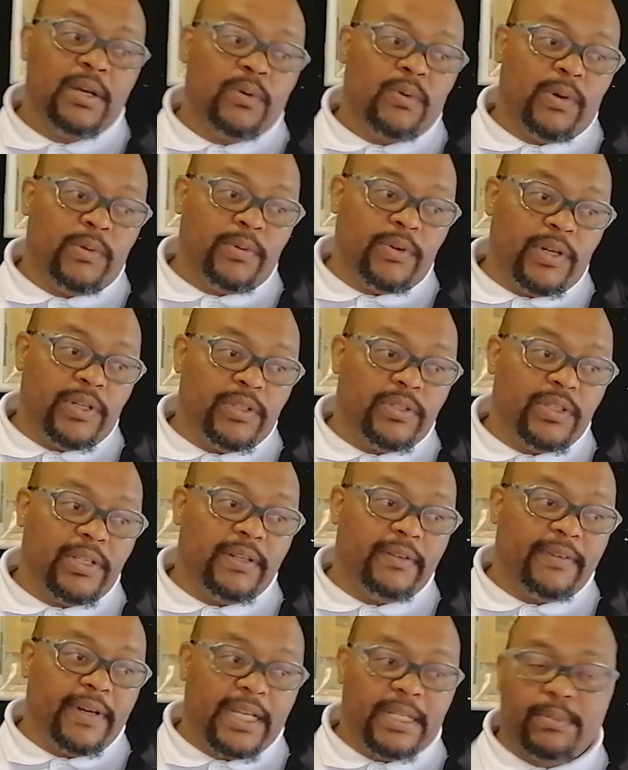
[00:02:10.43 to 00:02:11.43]
We're going to
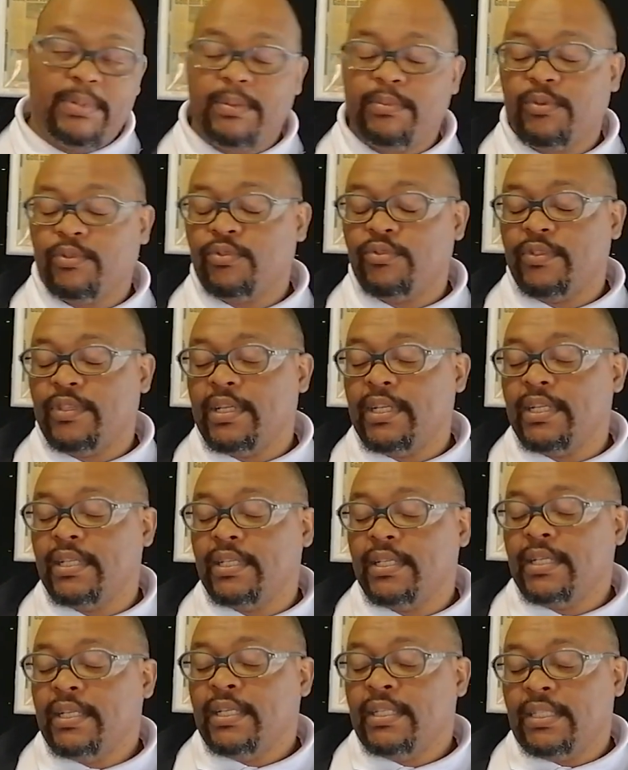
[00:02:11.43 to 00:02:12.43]
invite people to then
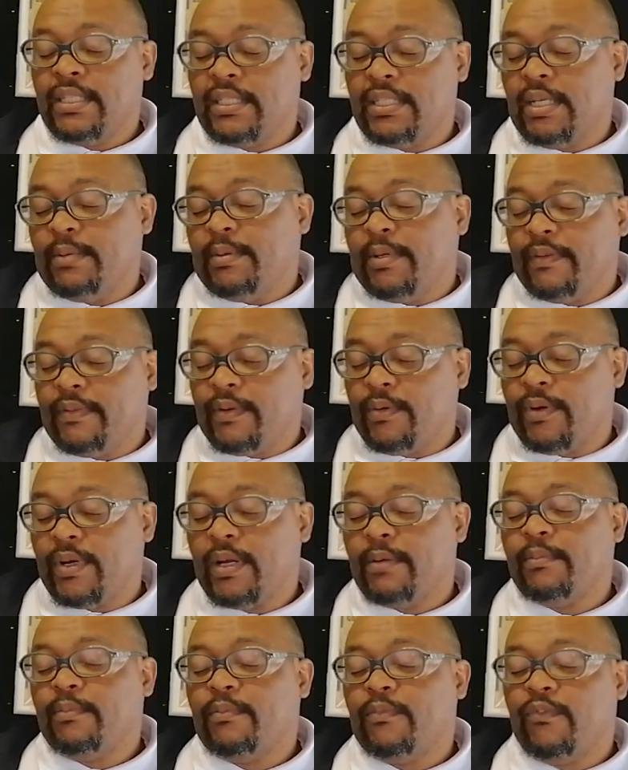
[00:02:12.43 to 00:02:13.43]
determine if they want
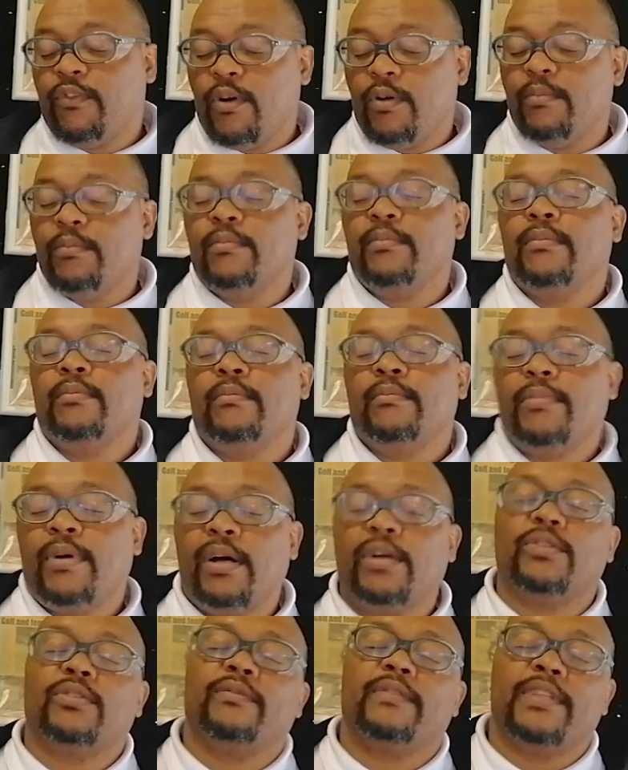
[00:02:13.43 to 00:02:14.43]
to form
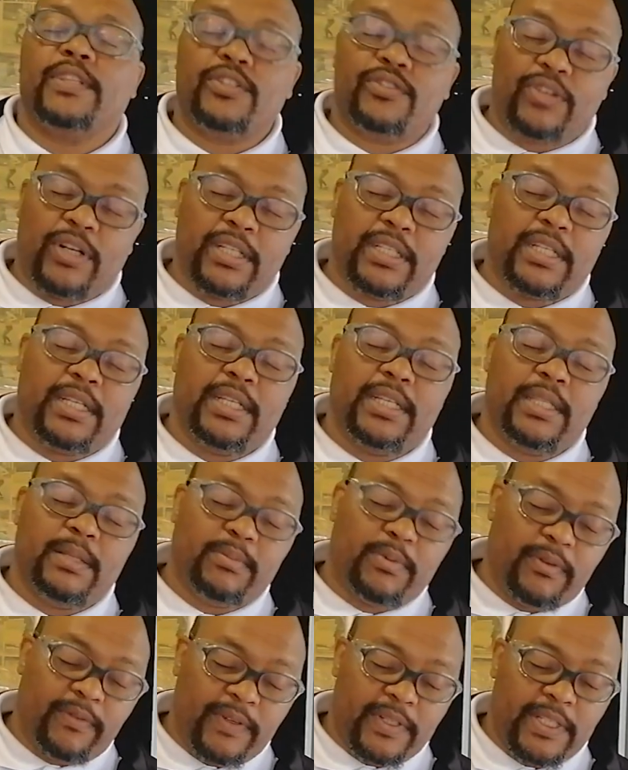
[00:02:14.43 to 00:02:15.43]
part of the structure in the
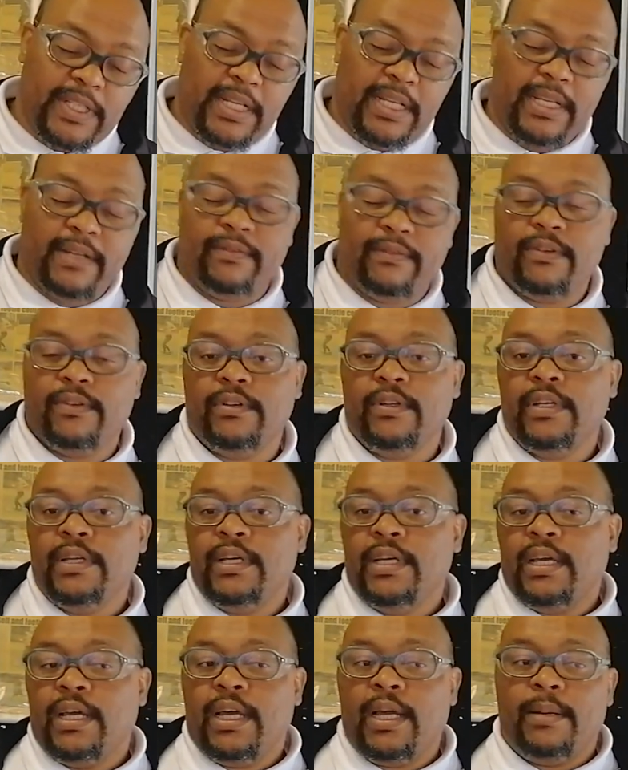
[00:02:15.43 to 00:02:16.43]
provincial level,
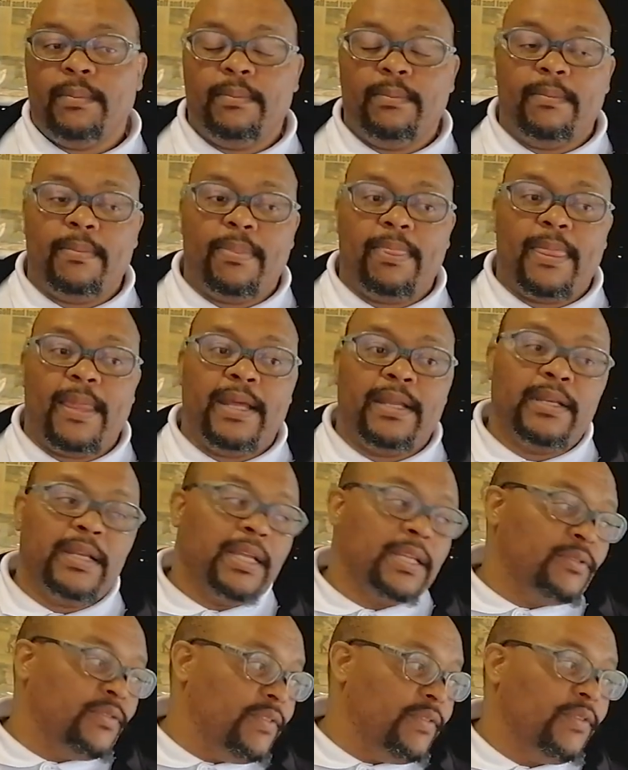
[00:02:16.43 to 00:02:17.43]
and
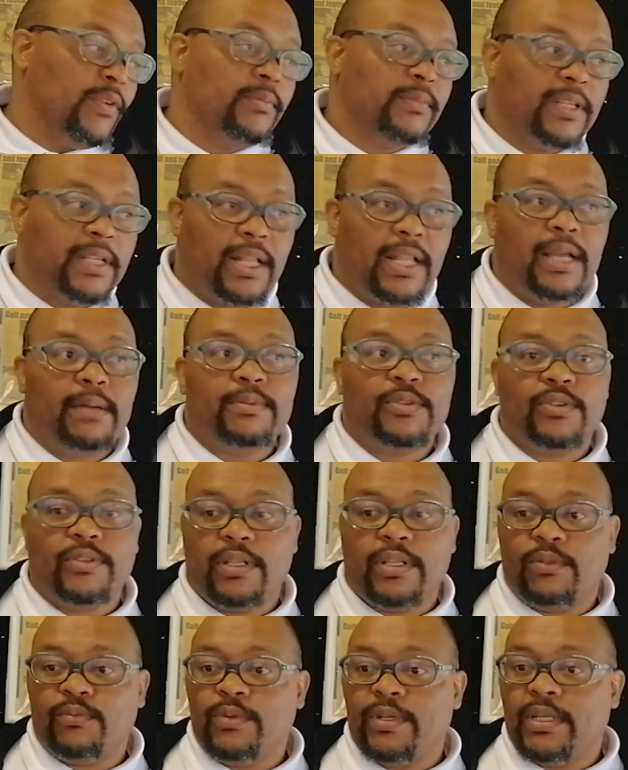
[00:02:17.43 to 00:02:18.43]
as we form the club, so
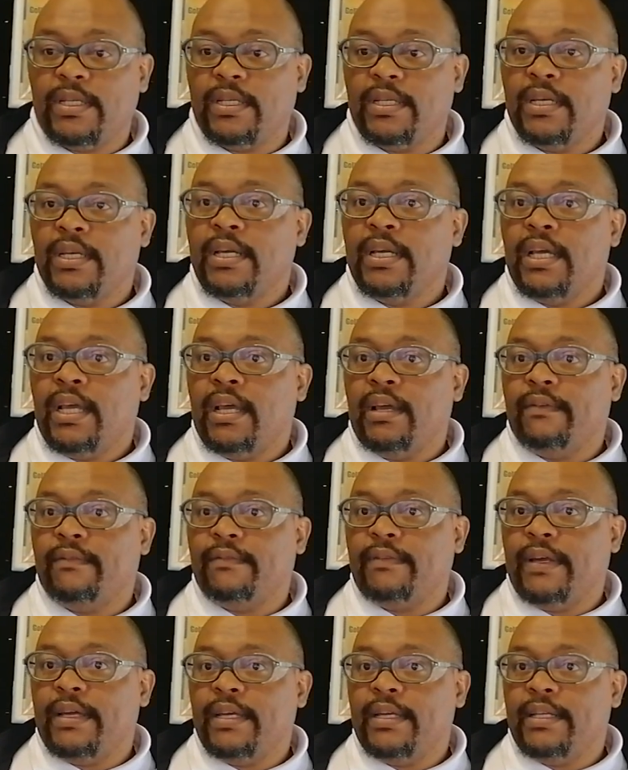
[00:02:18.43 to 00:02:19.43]
that we have
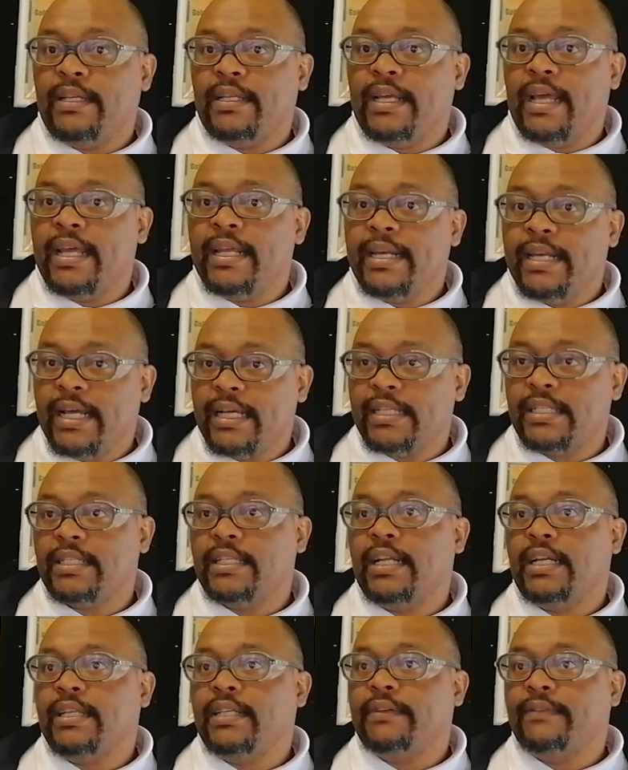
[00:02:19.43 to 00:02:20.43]
a
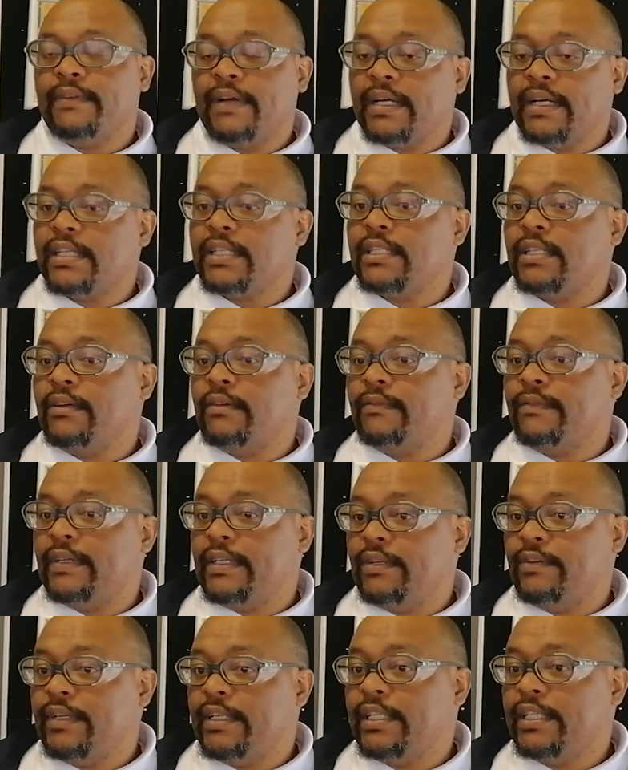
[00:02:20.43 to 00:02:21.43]
nationally functional
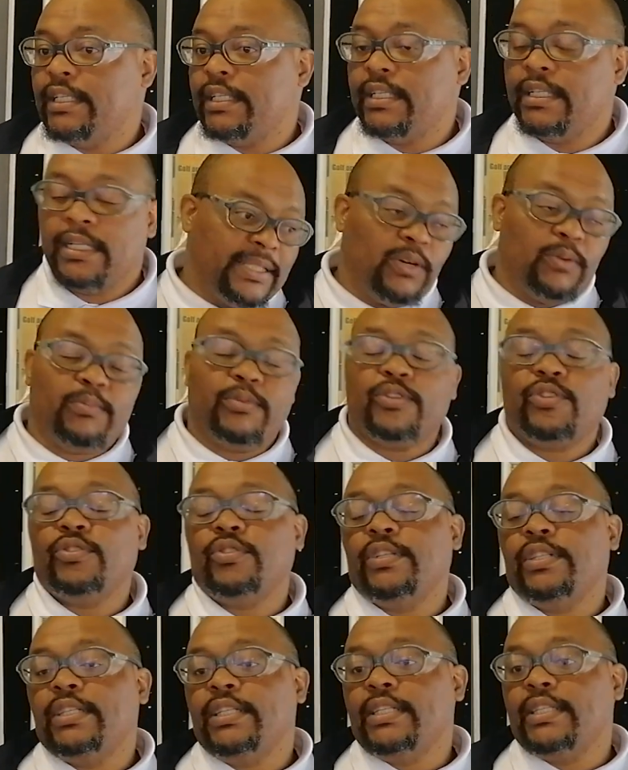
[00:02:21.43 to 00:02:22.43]
federation. The
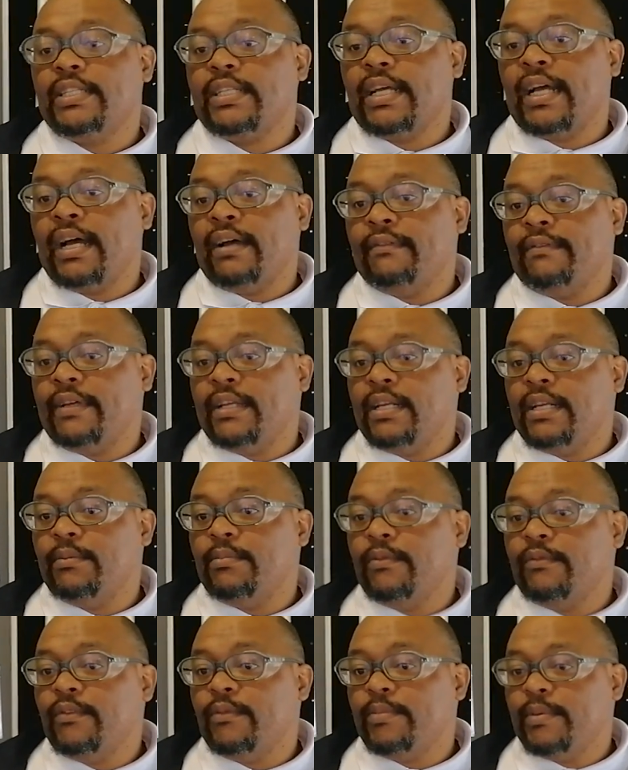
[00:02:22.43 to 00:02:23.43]
opportunities are available
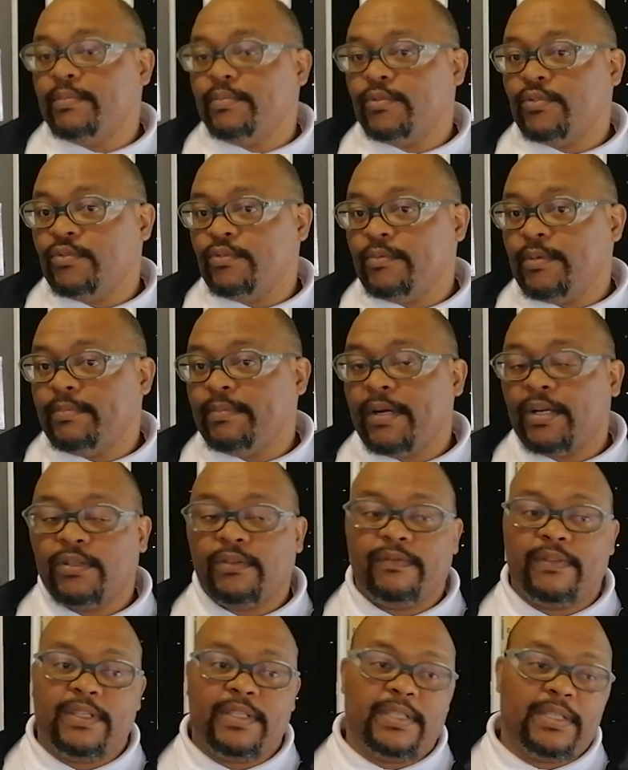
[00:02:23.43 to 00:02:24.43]
for people to be part
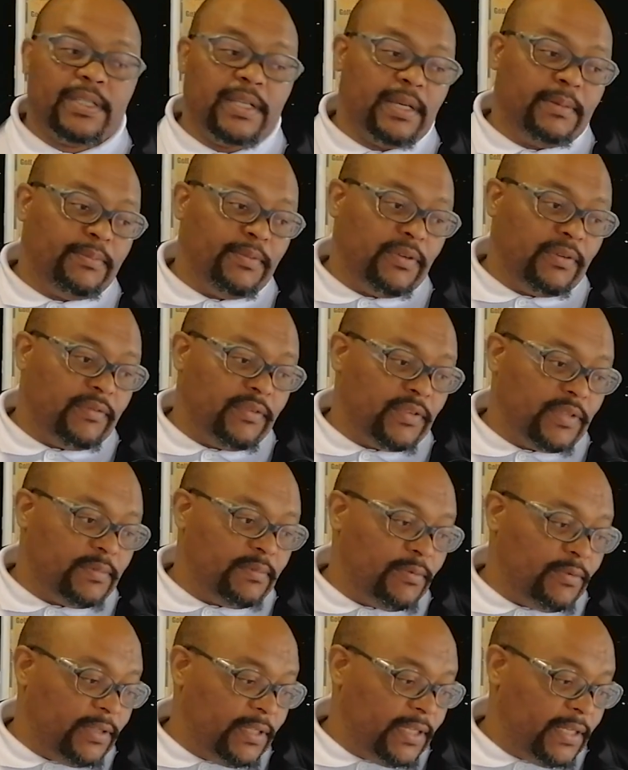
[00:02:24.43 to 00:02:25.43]
of this beautiful
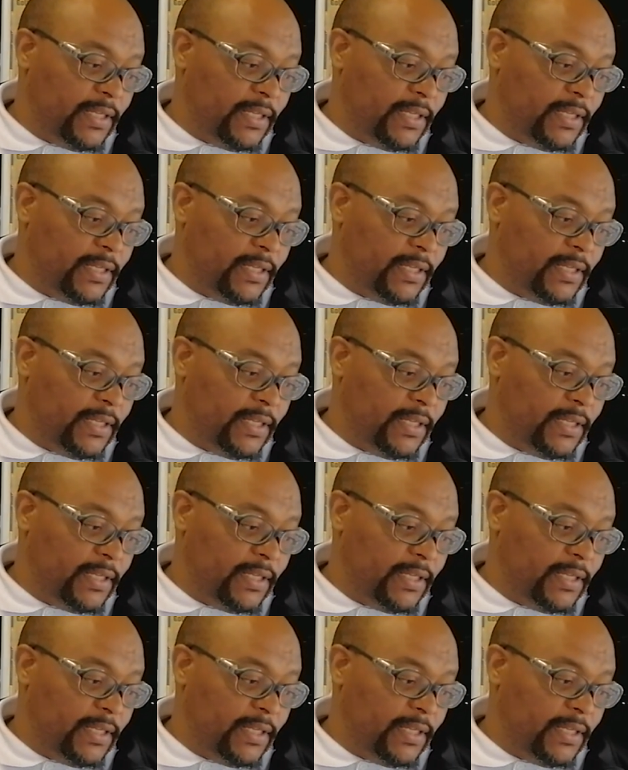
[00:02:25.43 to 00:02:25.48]
sport.